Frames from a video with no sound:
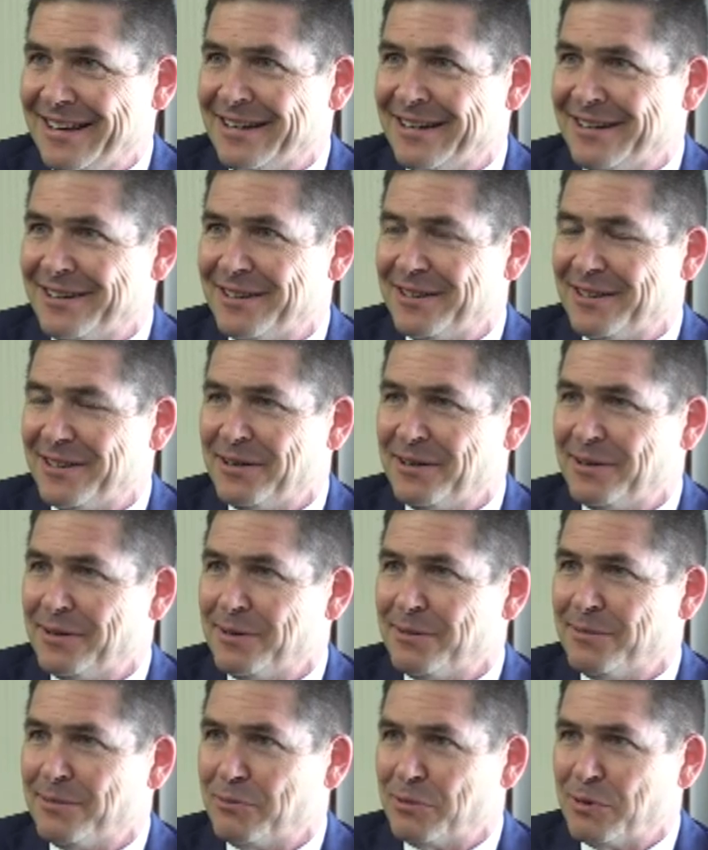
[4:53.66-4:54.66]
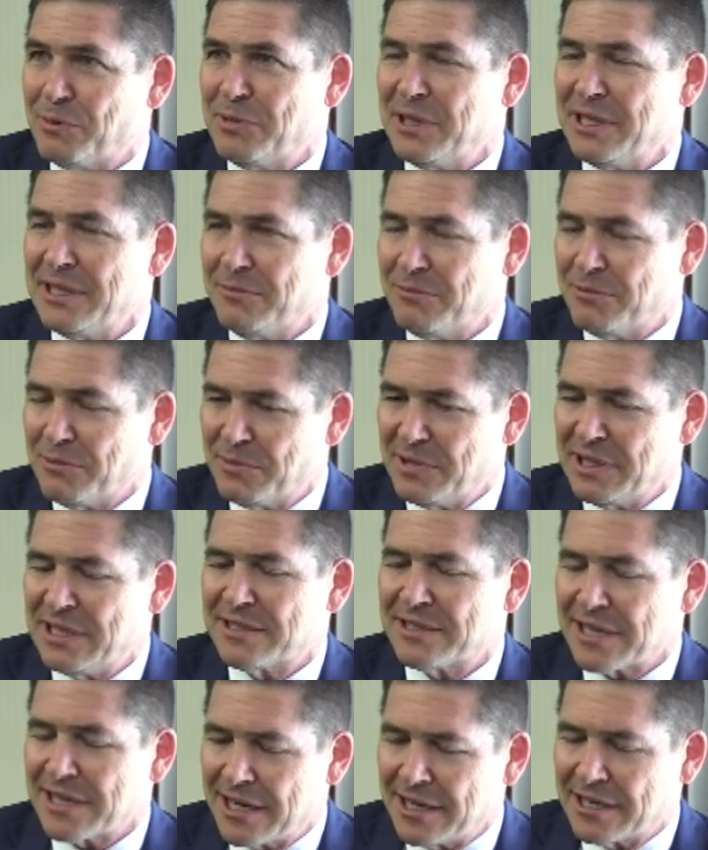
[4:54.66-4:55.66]
Uh, when we when we
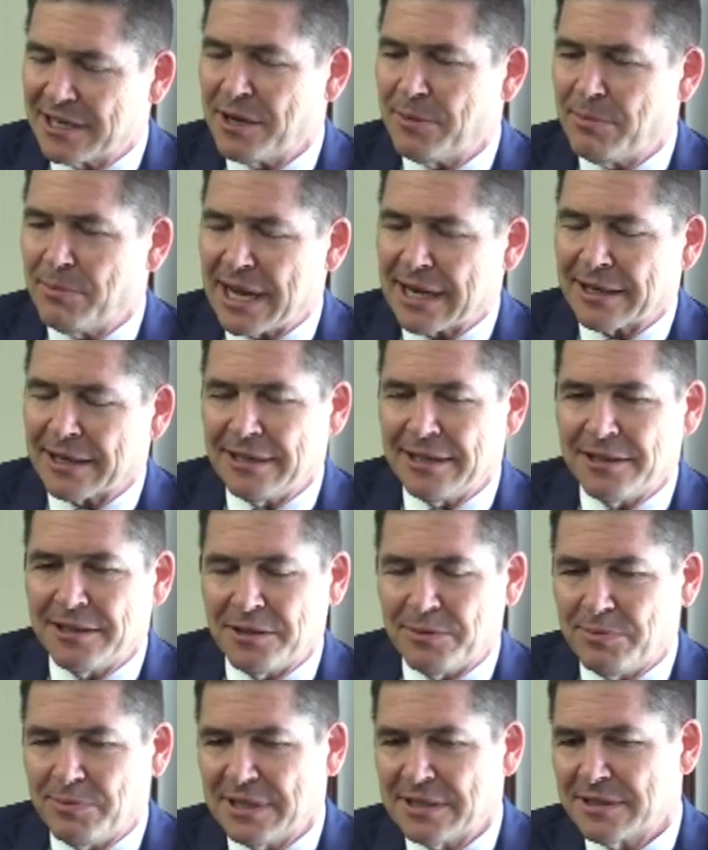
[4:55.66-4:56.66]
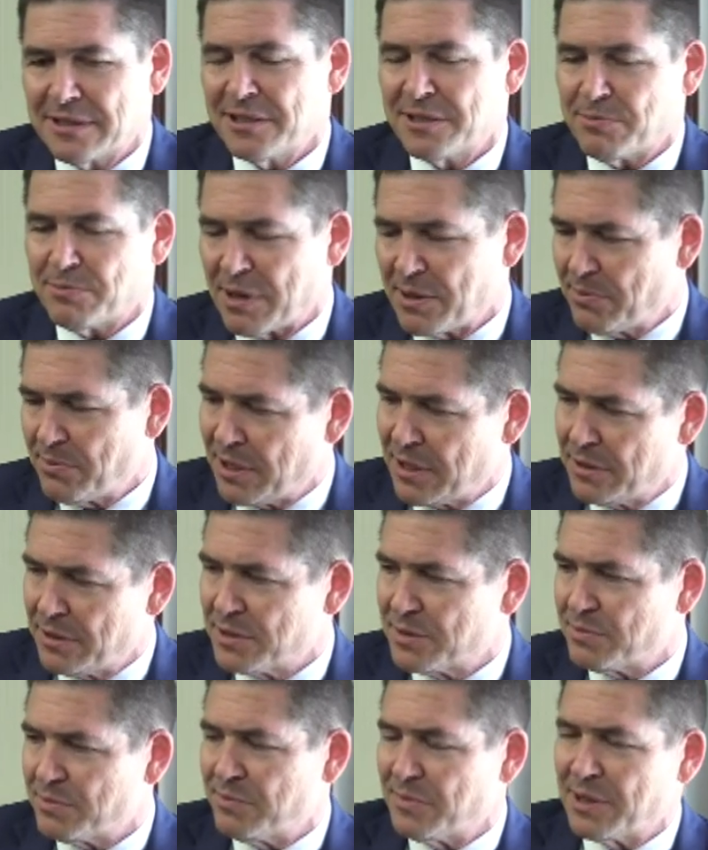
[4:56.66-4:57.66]
decided to come back and get into business, my
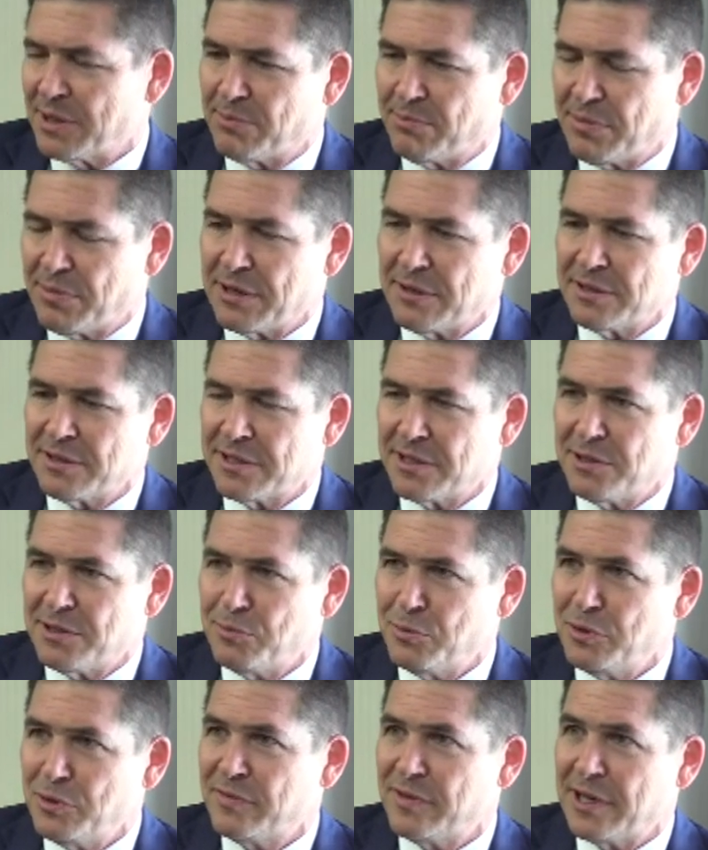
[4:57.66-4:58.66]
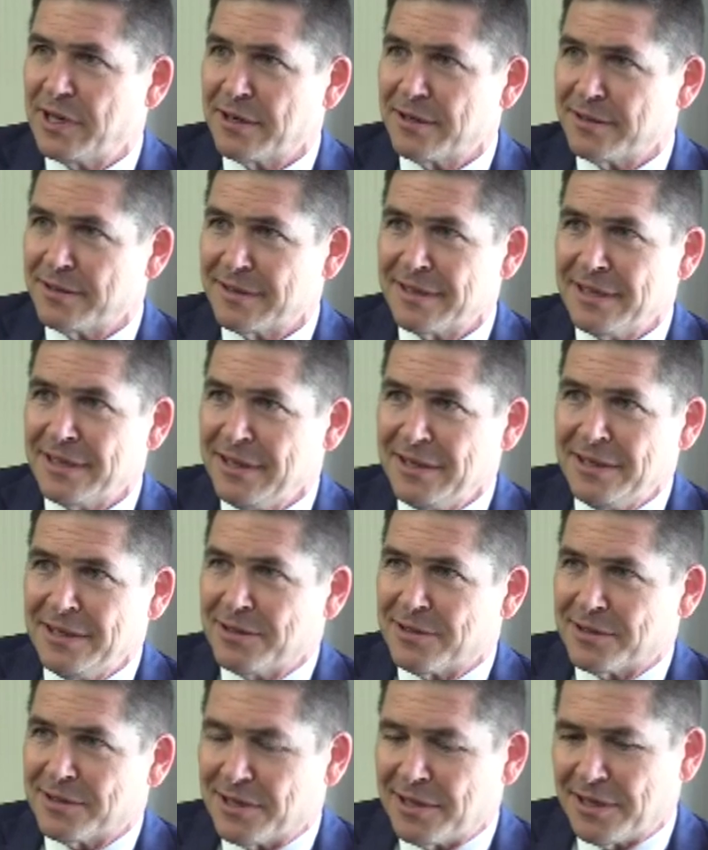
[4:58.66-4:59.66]
parents my parents then moved there and
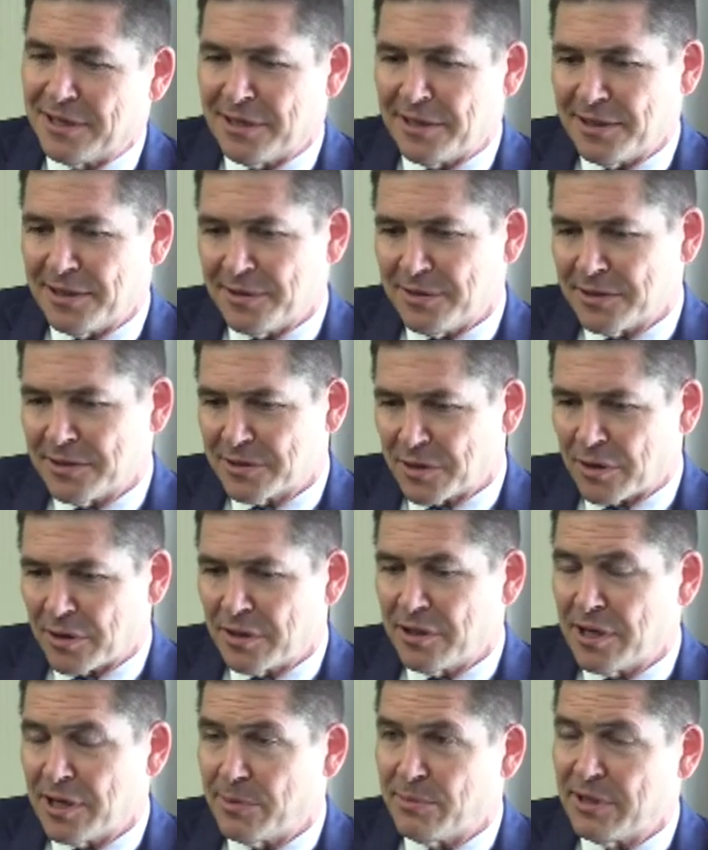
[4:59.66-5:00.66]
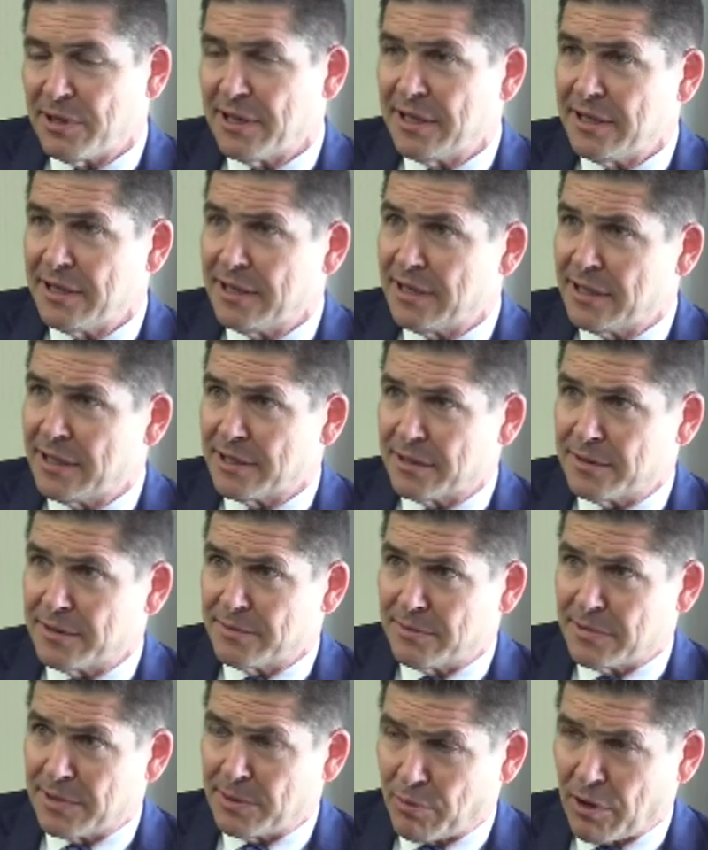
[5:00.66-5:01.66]
uh, started up a, uh,
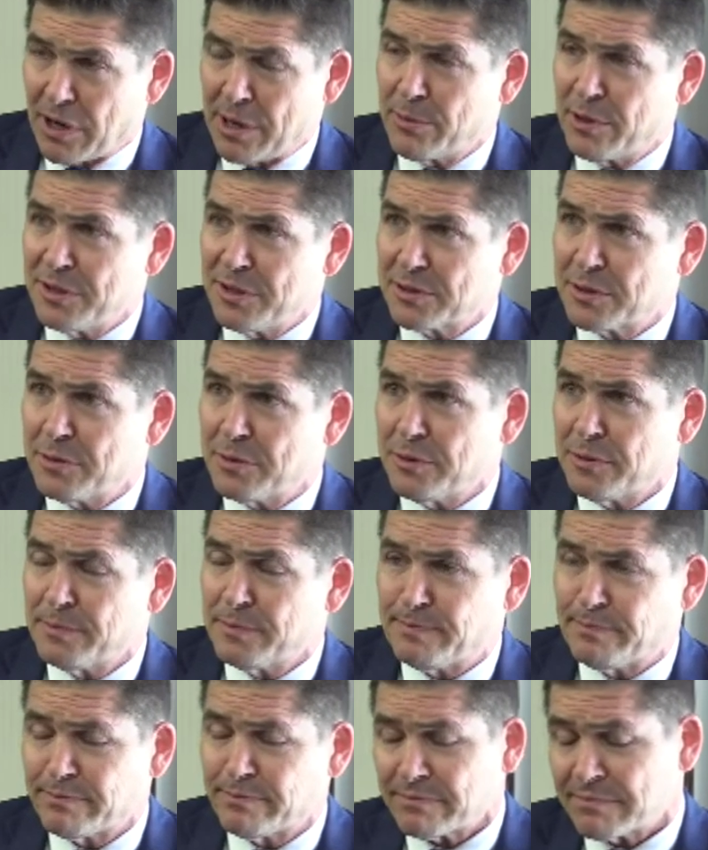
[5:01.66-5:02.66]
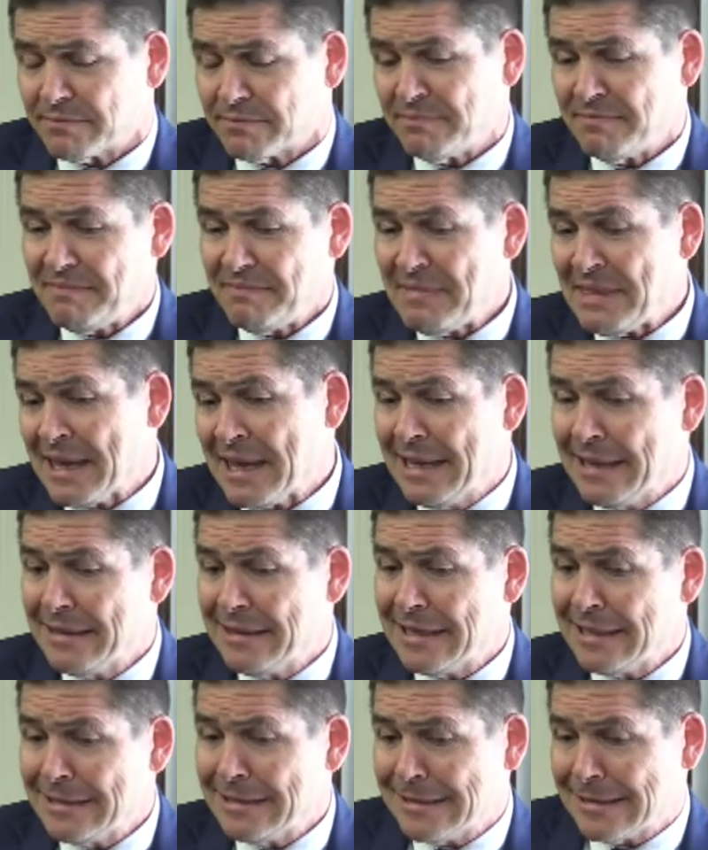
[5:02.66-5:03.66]
a primary school, and
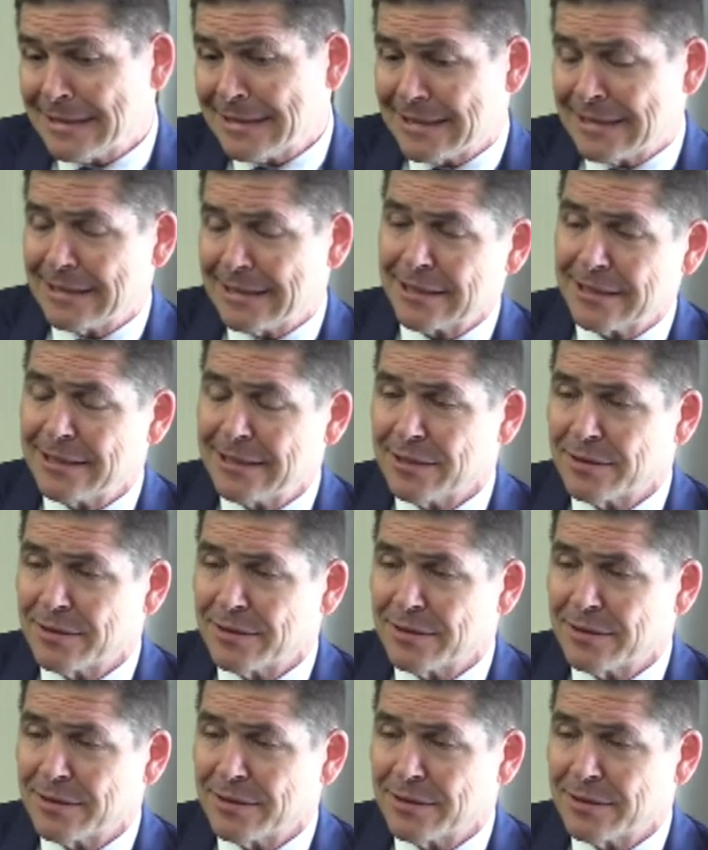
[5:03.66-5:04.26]
then just six